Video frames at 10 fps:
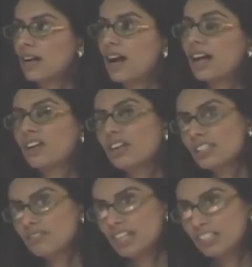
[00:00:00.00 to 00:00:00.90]
are
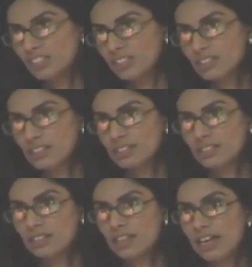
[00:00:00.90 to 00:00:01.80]
not
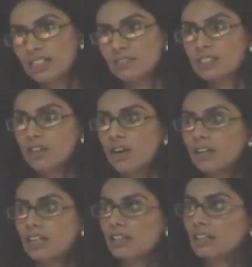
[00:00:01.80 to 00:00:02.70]
inventions, as we
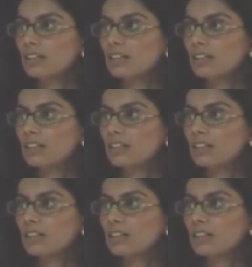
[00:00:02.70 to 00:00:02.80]
saw in